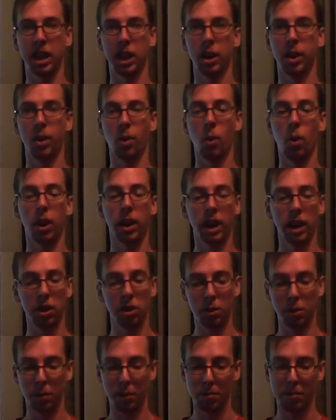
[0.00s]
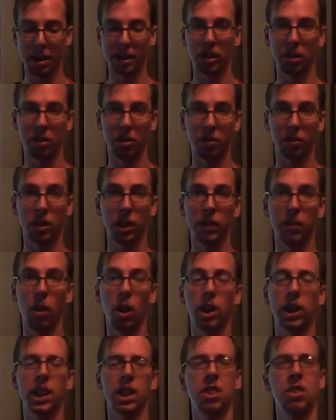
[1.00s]
here in Oregon, so we went back to some flea
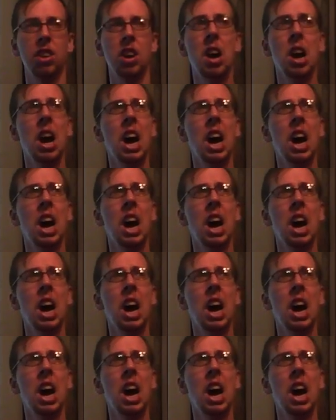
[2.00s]
markets,